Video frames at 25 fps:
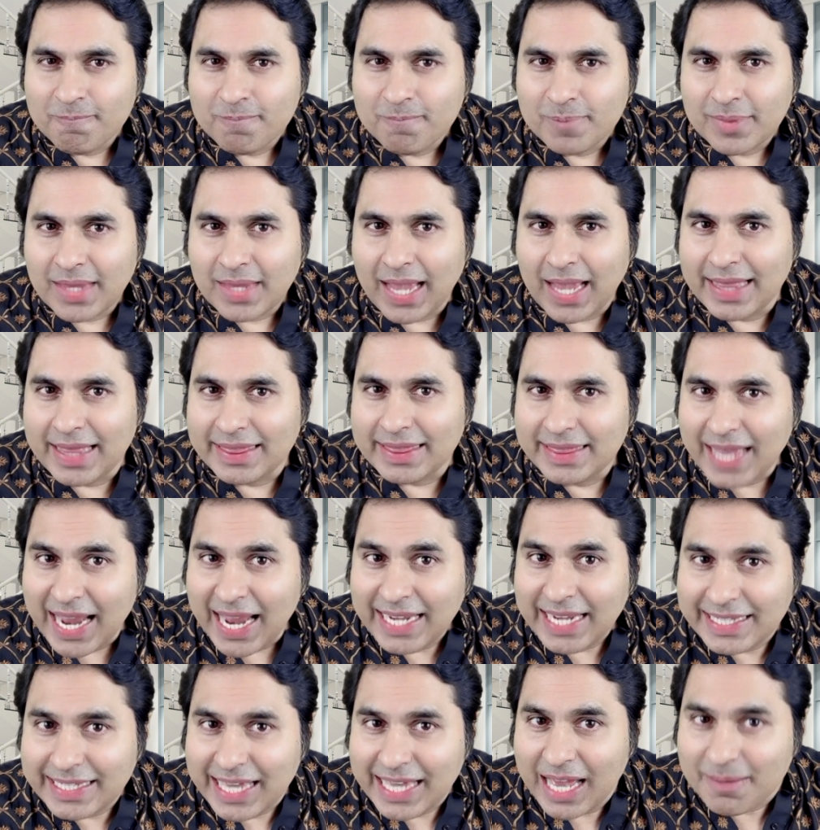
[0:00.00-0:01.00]
And
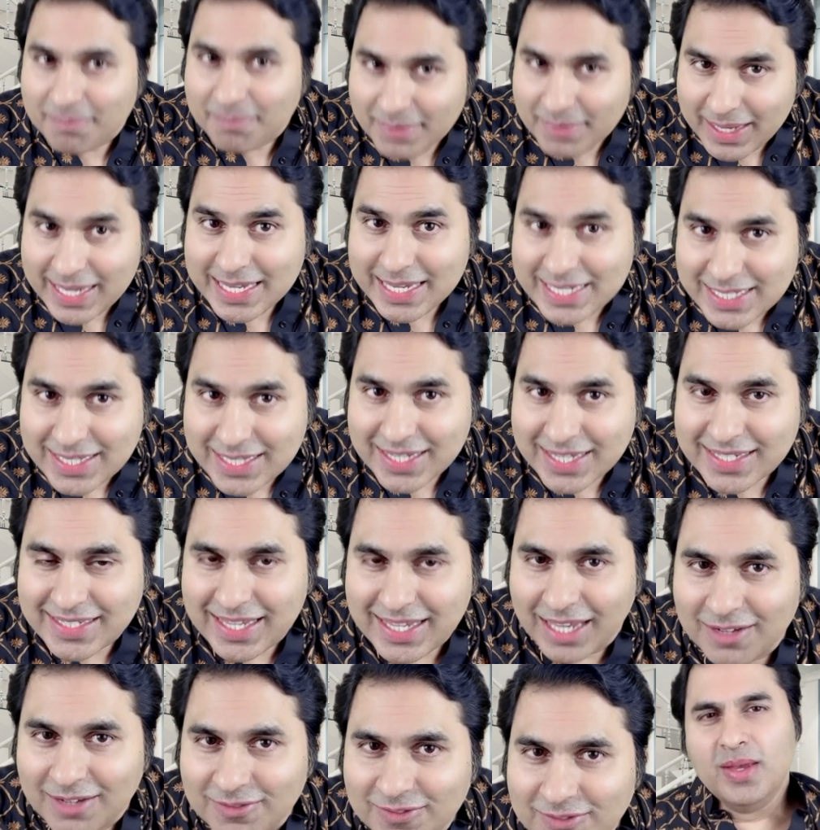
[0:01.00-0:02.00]
that gap is the
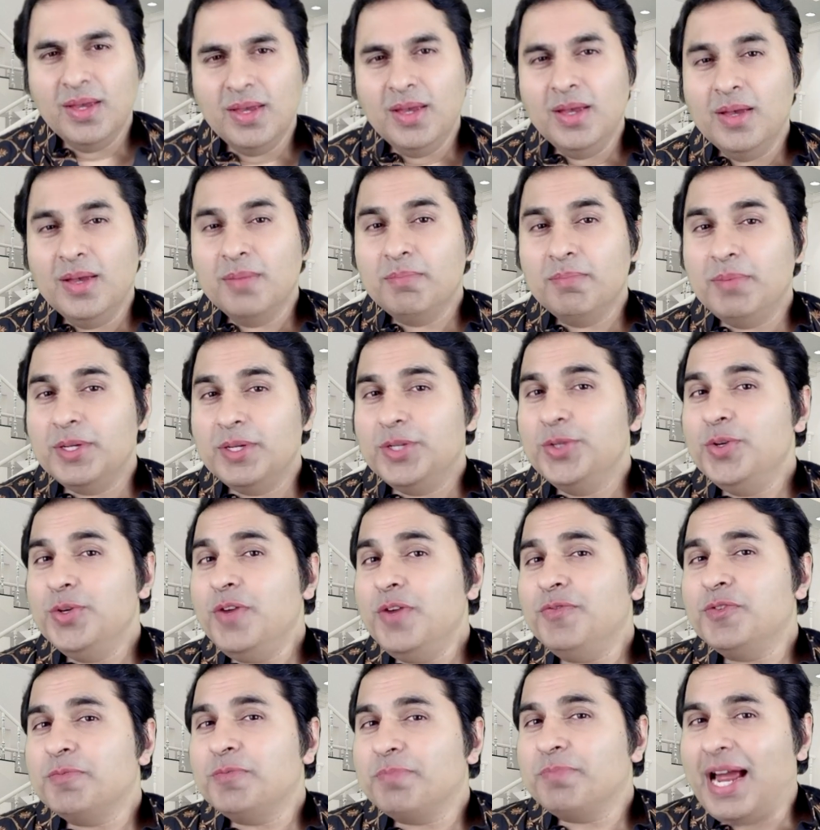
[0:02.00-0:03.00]
self. But you have
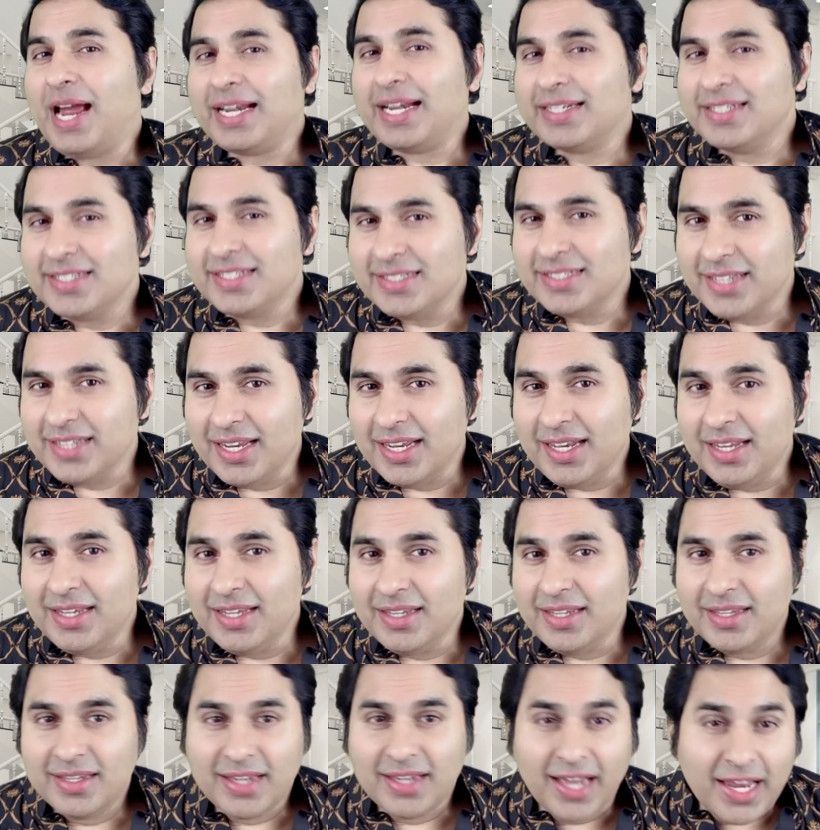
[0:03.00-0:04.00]
to practice
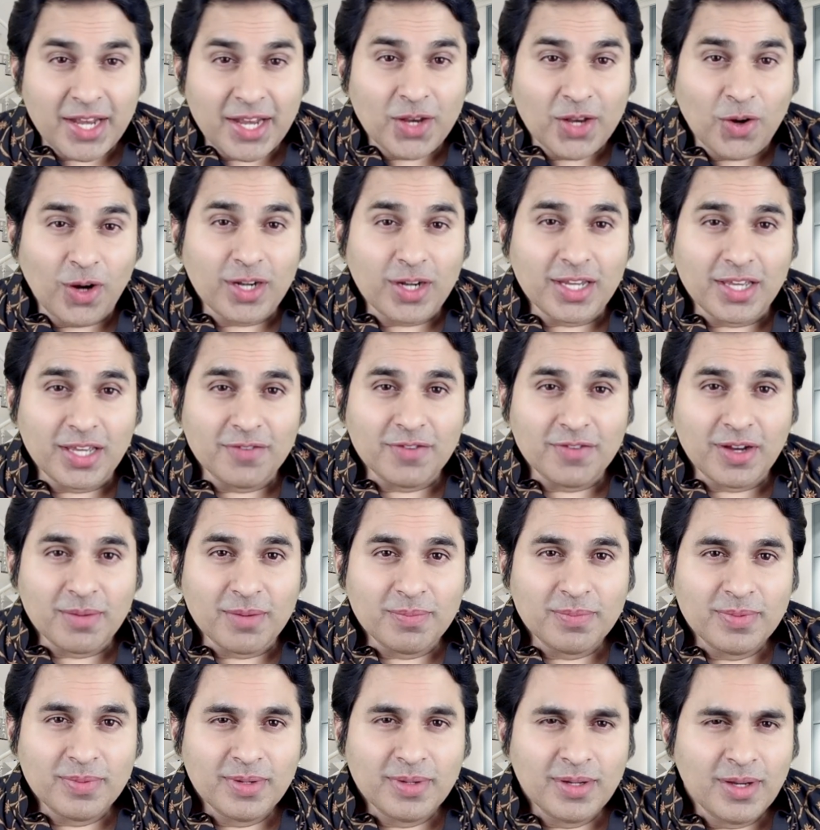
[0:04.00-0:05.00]
daily and not give
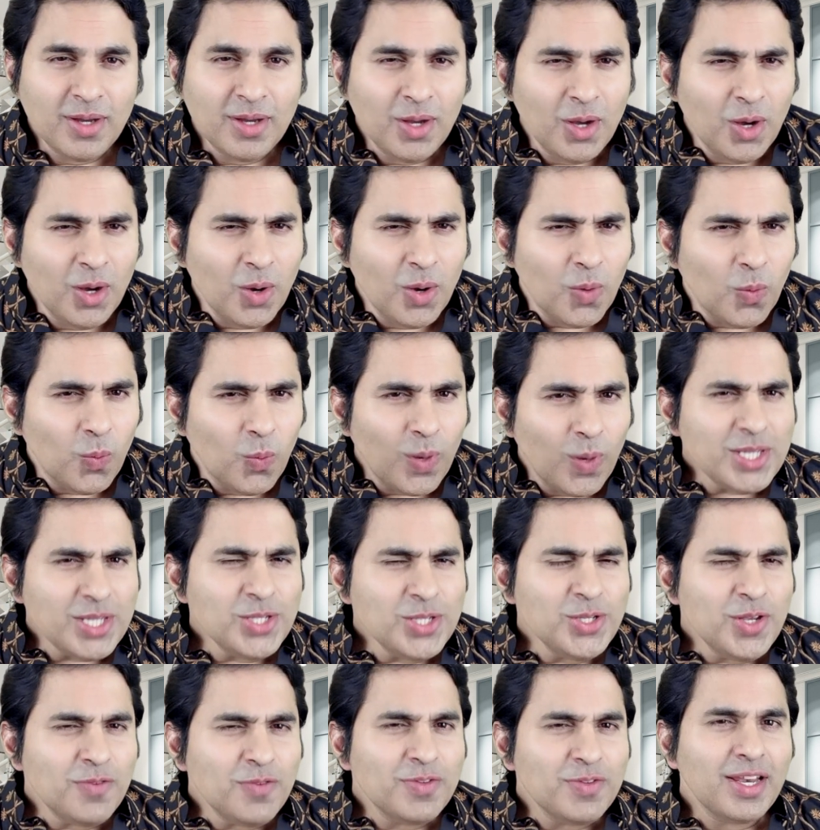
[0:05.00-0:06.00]
up. Once
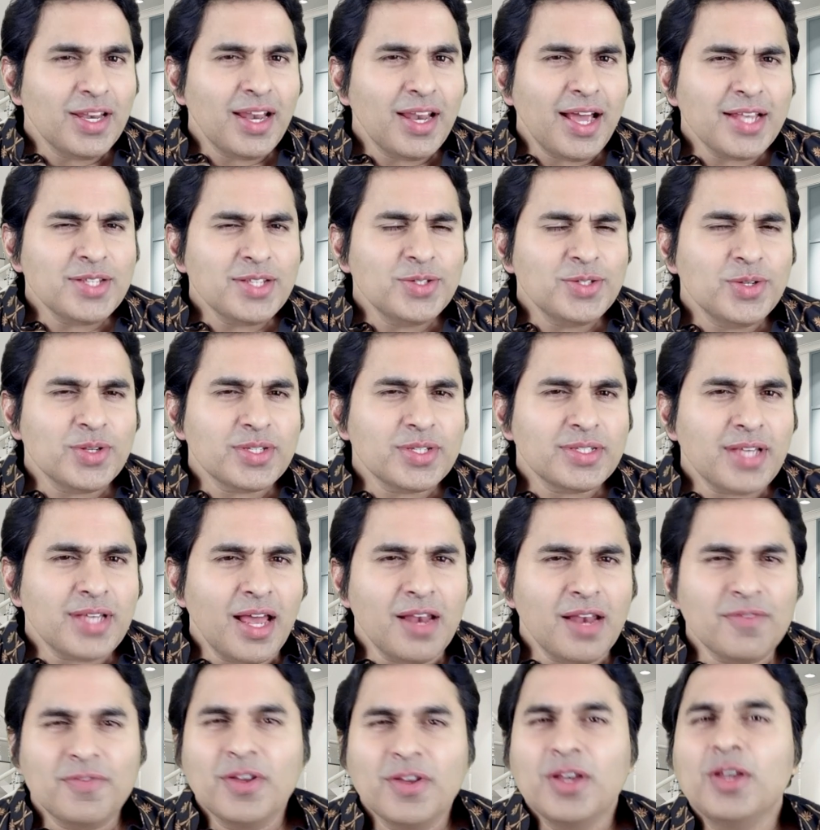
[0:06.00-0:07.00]
you've realized
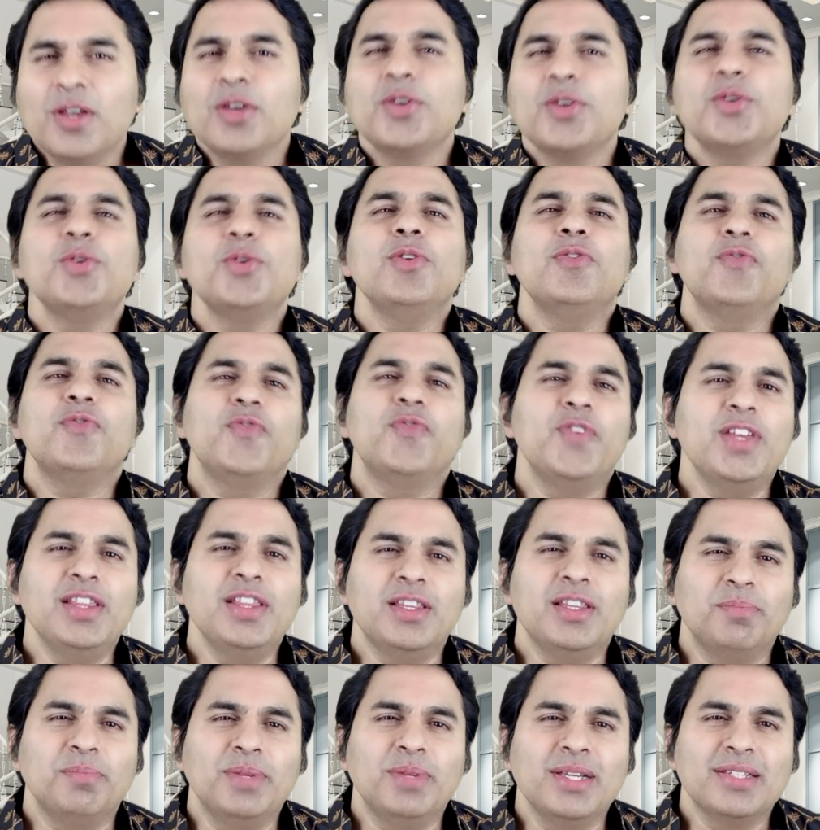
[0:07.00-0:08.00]
yourself, you'll feel the
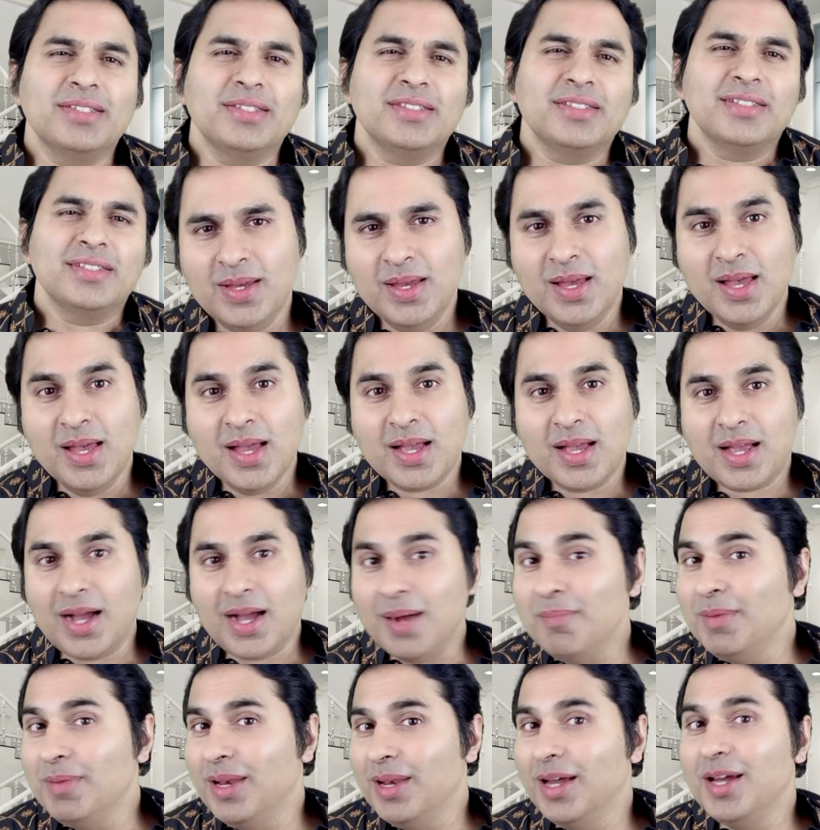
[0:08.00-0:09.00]
bliss.
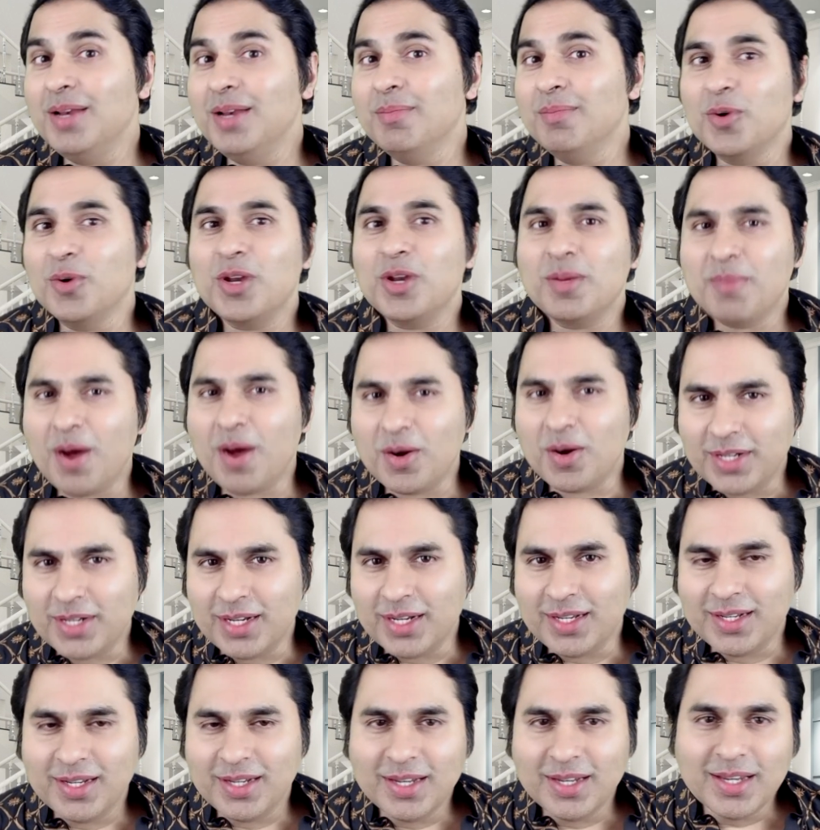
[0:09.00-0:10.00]
Come learn more about it
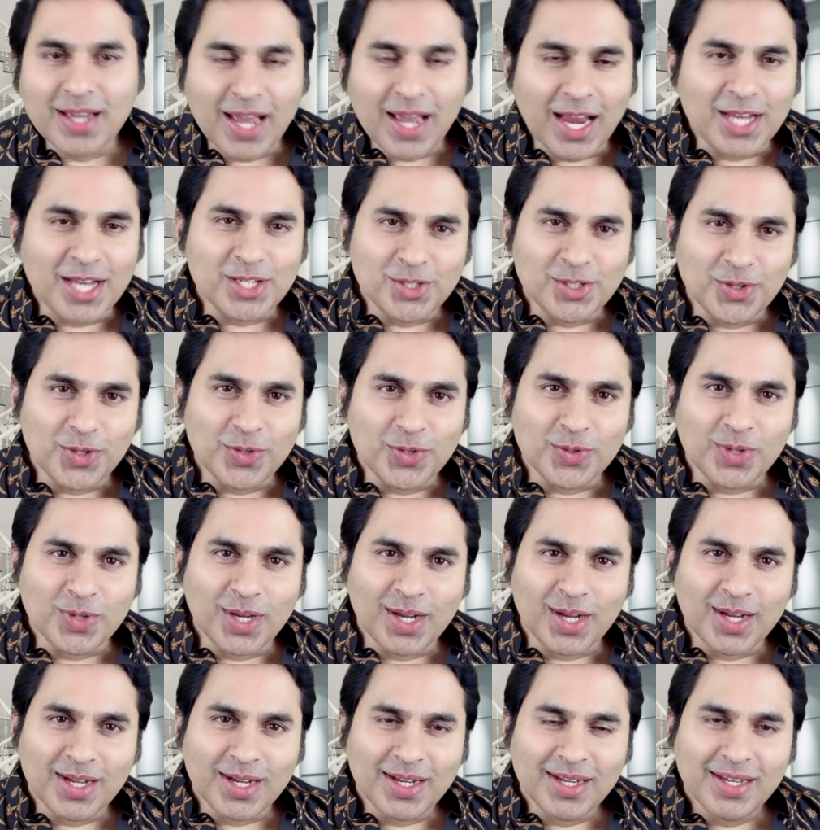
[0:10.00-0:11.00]
at Joy
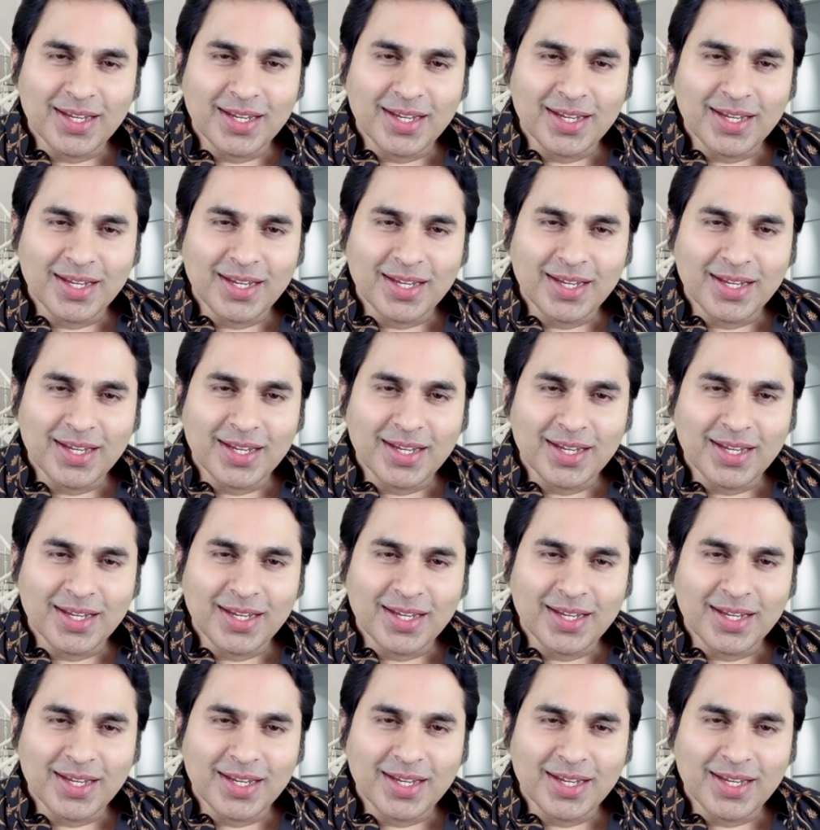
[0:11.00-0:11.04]
Yoga.